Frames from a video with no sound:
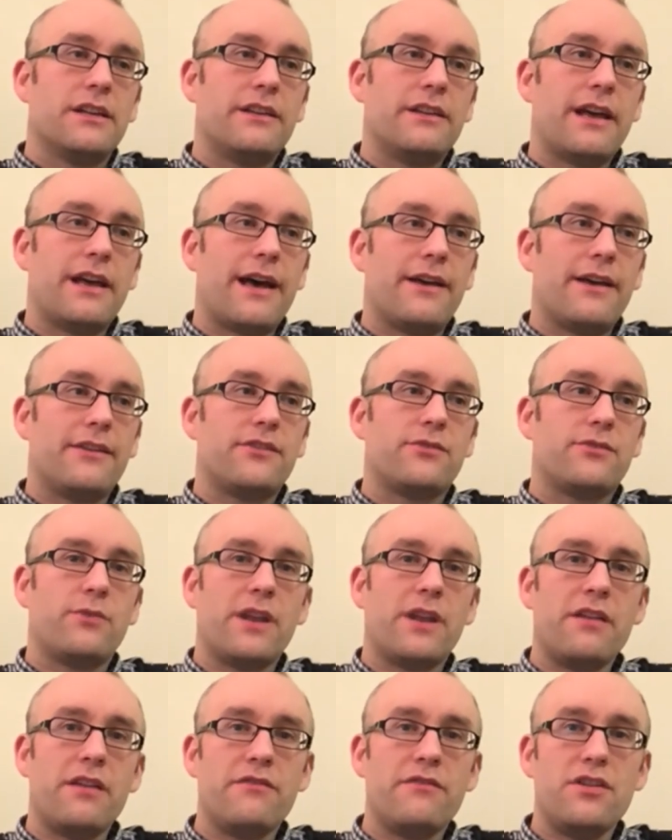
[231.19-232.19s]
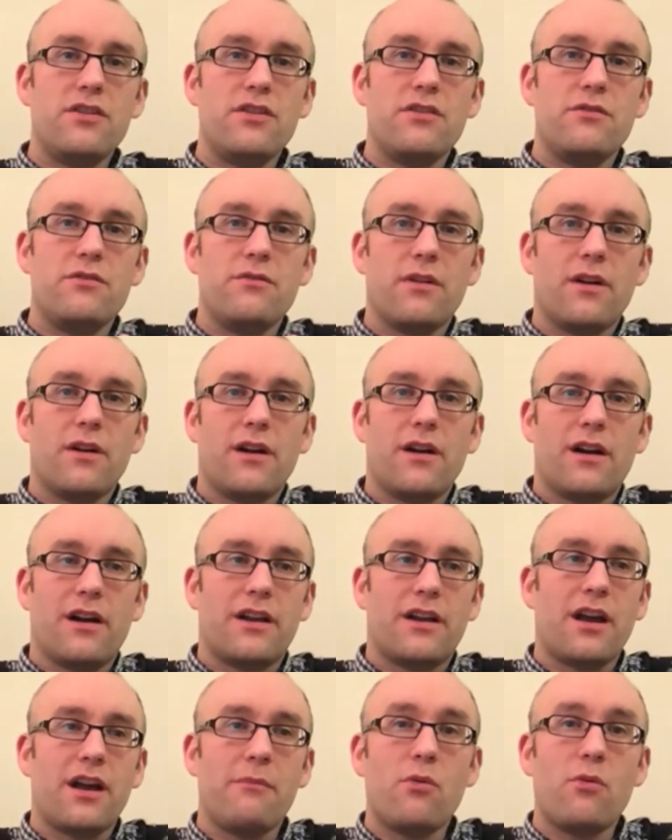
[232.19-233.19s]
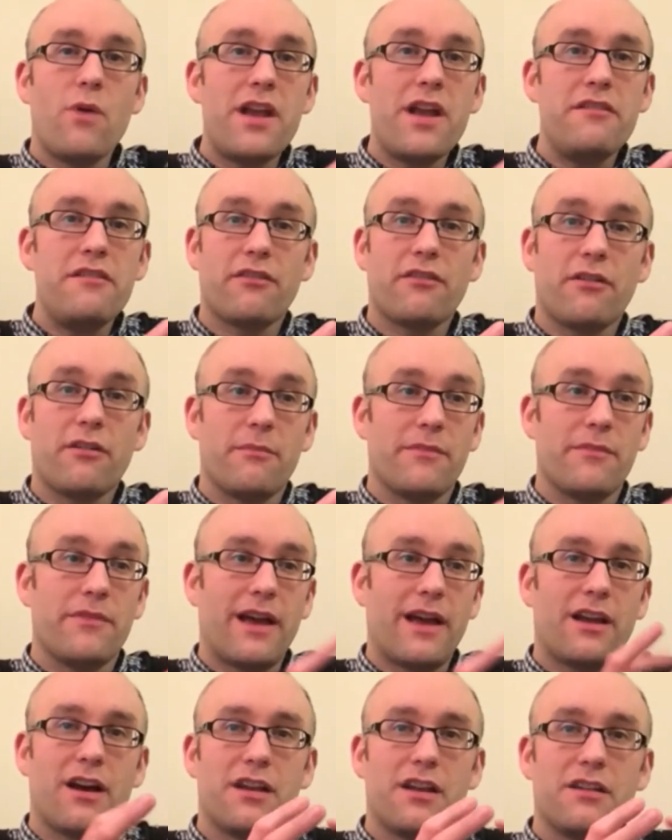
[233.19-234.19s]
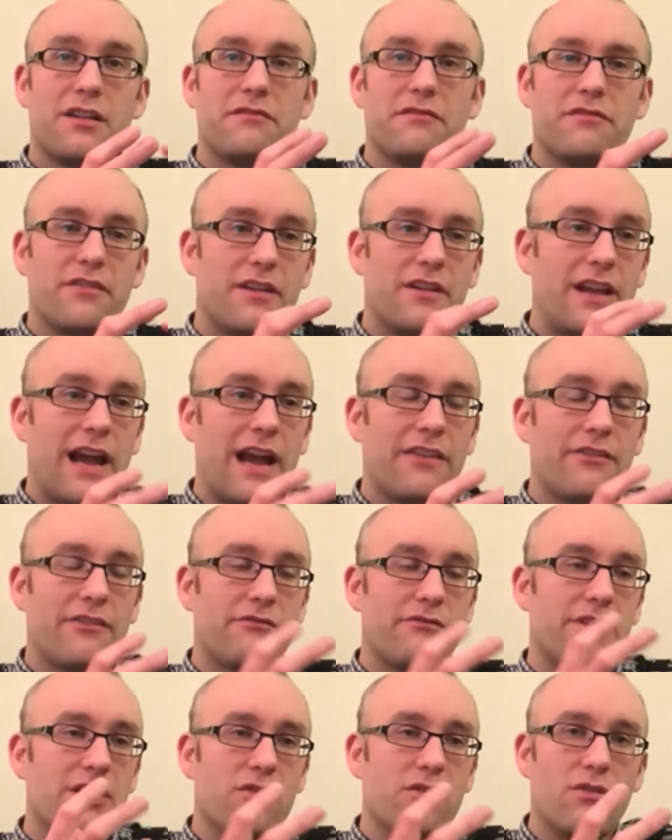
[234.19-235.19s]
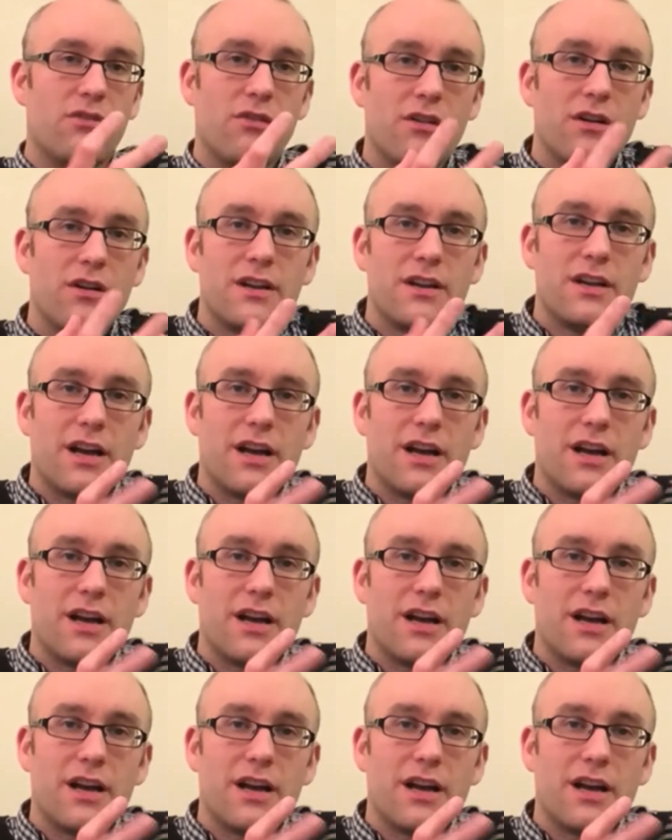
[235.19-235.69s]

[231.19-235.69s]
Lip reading: that whenever you come away from that kind of gathering or